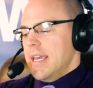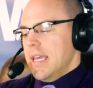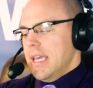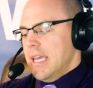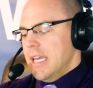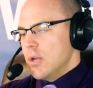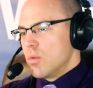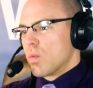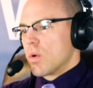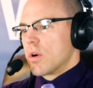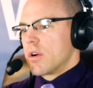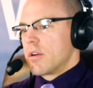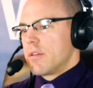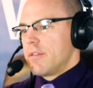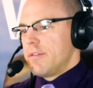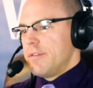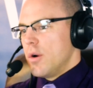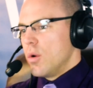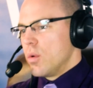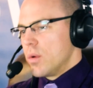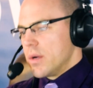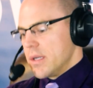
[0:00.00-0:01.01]
inward
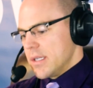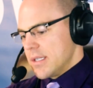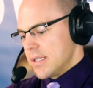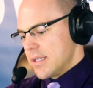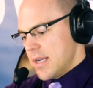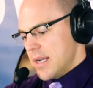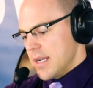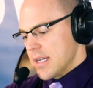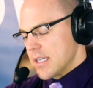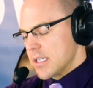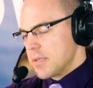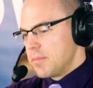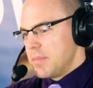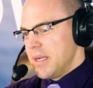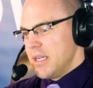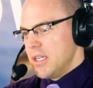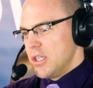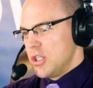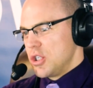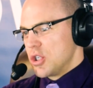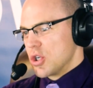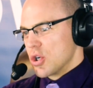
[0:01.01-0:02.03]
focused
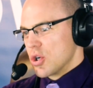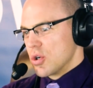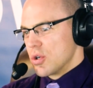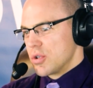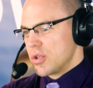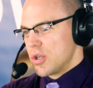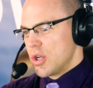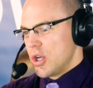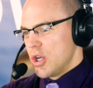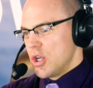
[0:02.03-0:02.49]
expenditures